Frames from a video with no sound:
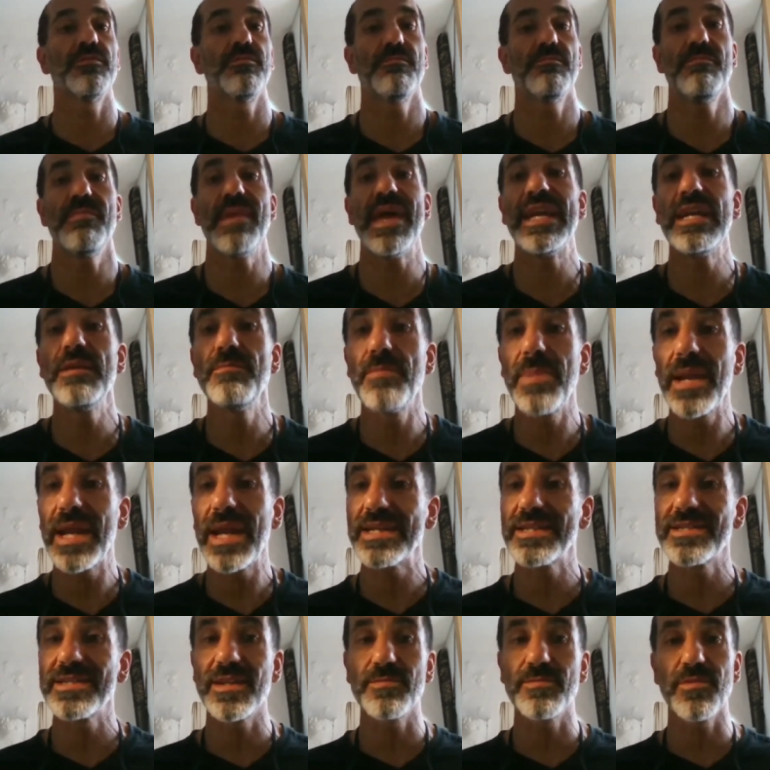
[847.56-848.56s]
many
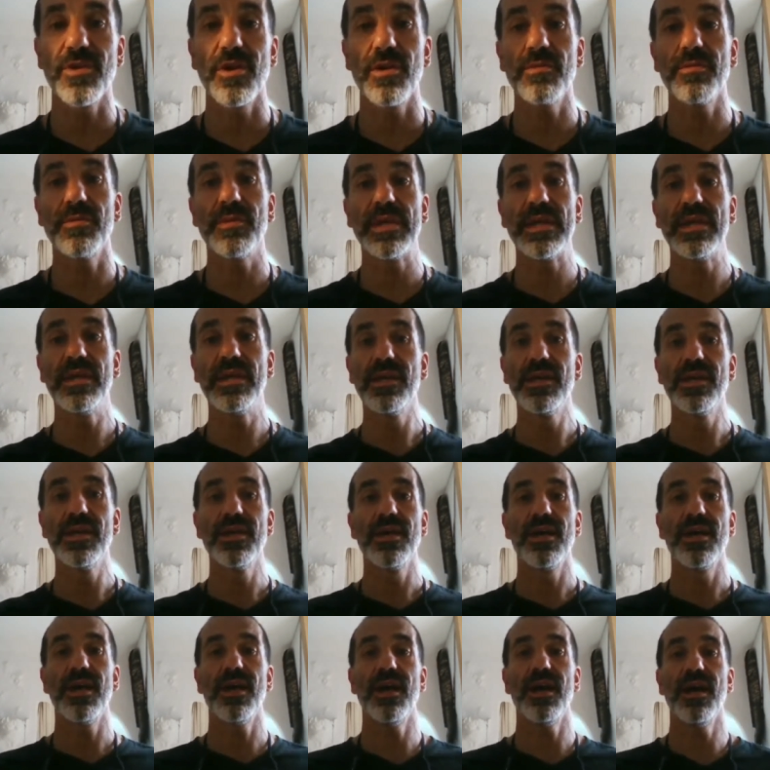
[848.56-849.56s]
plants that probably
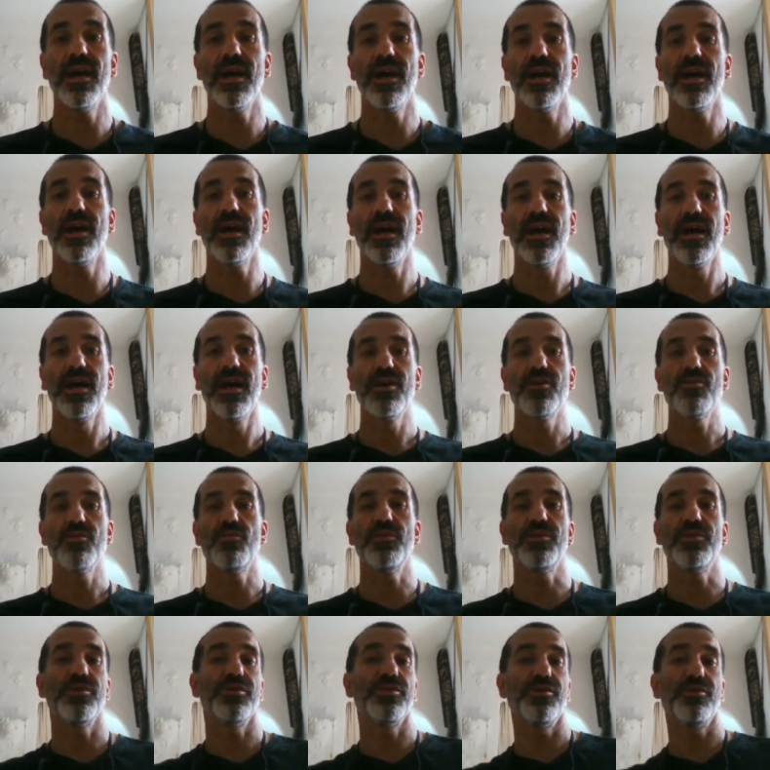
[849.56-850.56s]
uh,
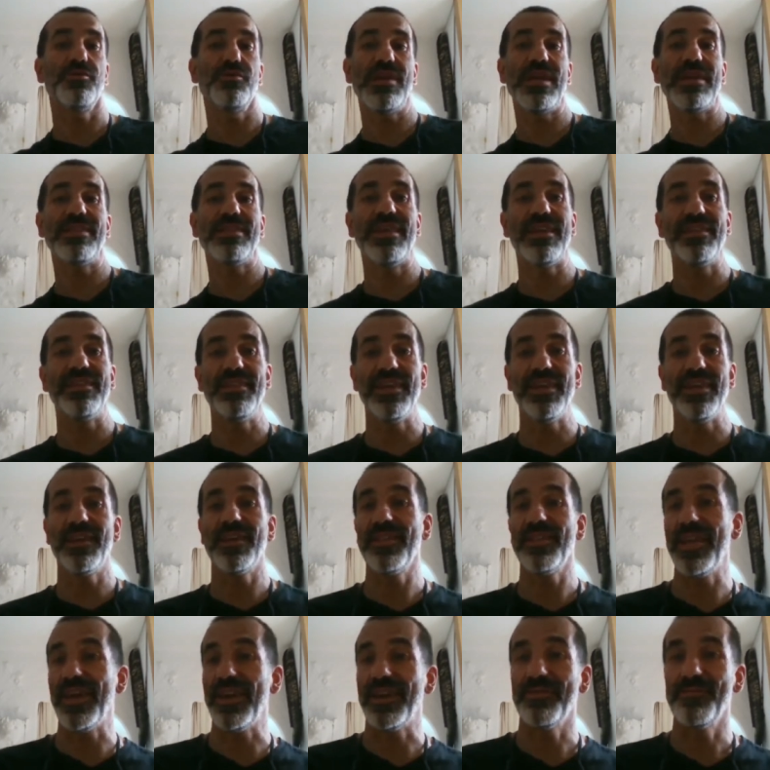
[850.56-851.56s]
we don't know yet that they are
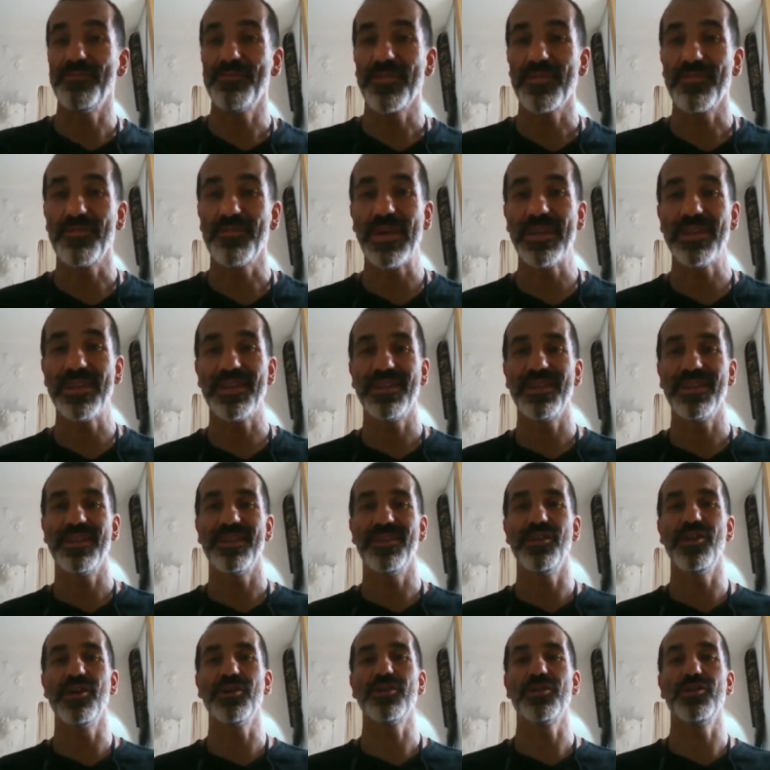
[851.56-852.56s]
there, right?
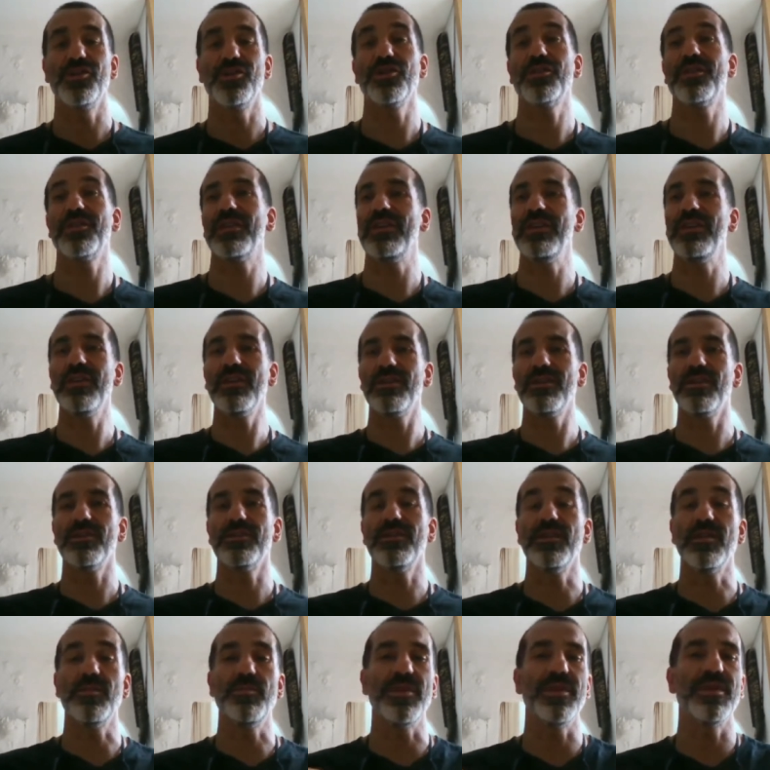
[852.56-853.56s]
Not not here, not
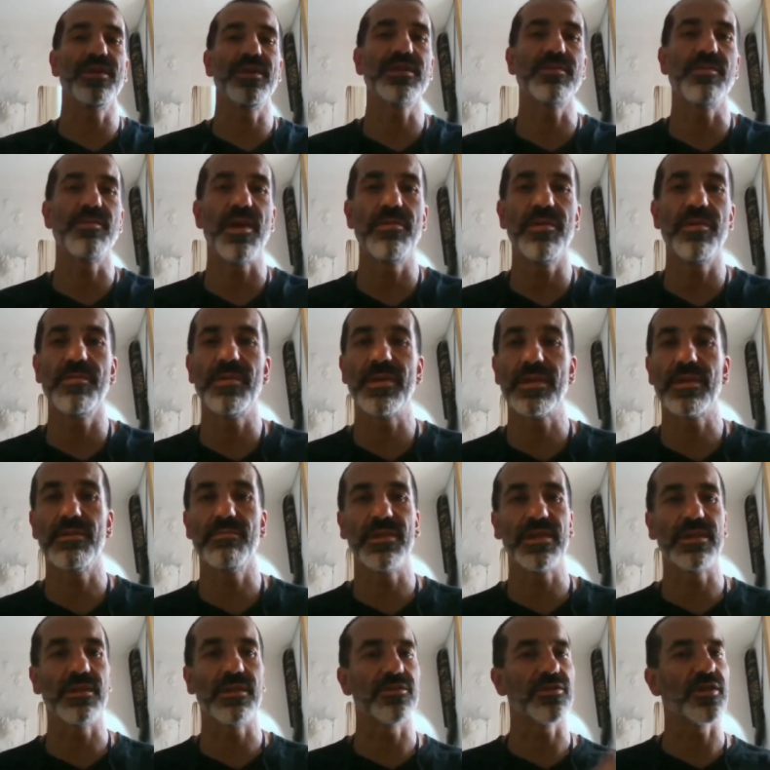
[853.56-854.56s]
in the Pyrenees maybe, but
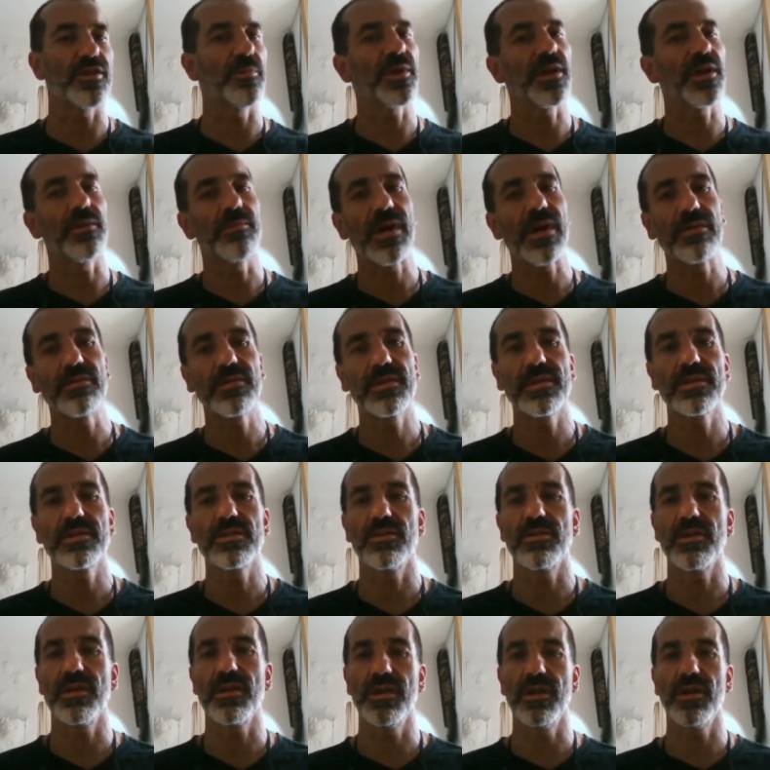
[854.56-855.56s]
but in tropical mountains
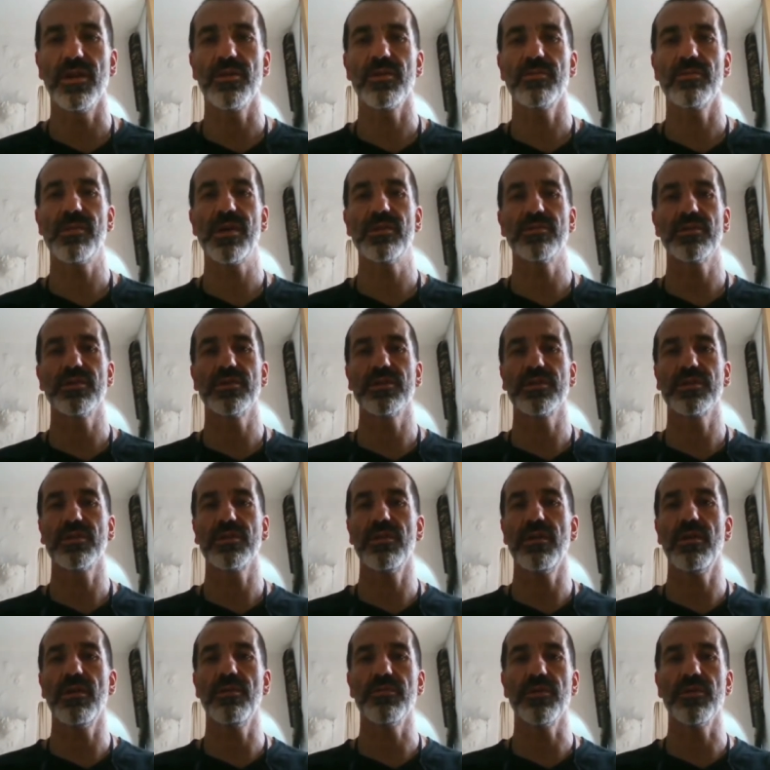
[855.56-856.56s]
or in other mountains
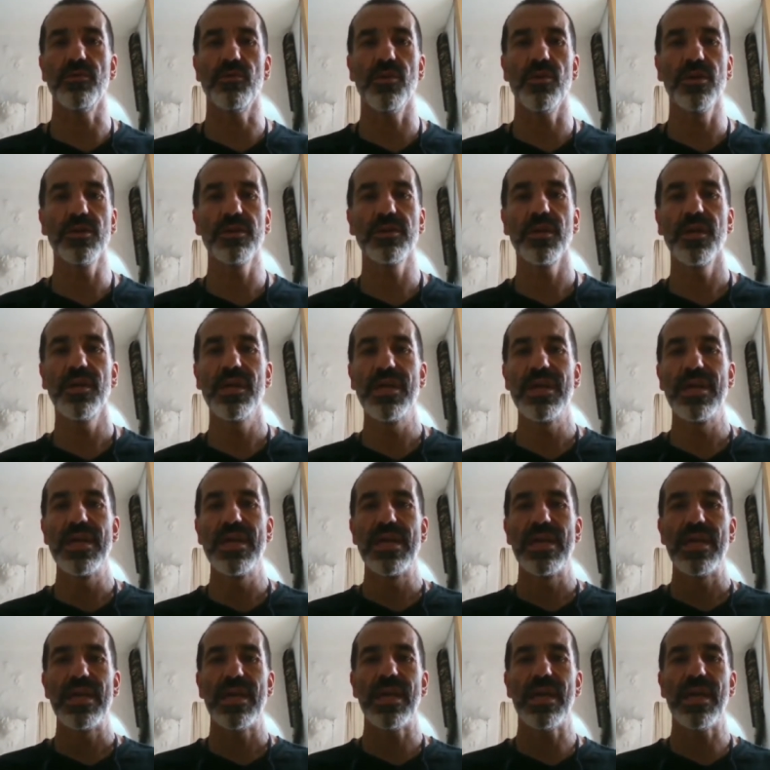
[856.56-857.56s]
of the world.
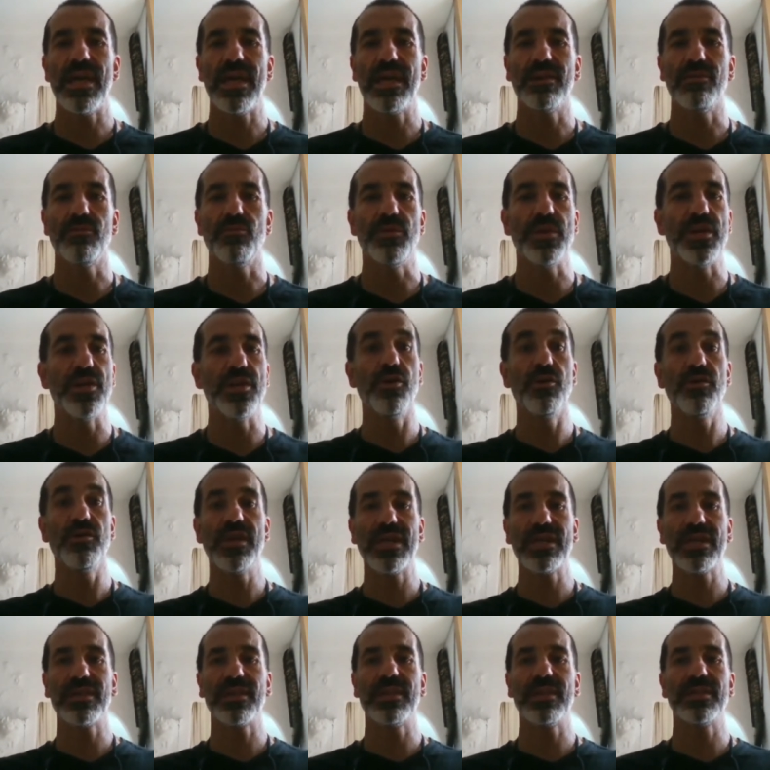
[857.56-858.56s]
And we know
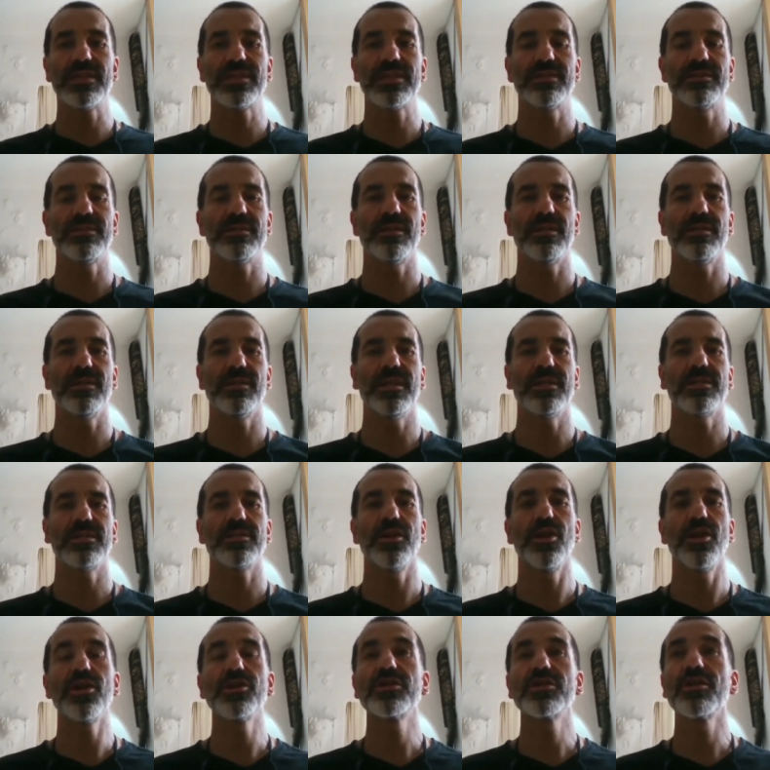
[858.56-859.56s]
that there's there's
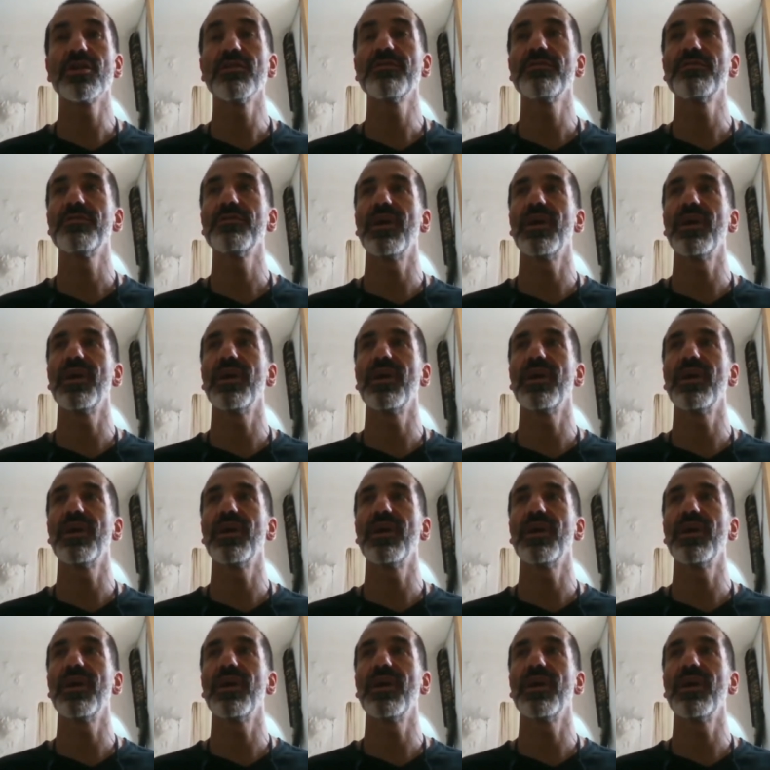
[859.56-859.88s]
lots of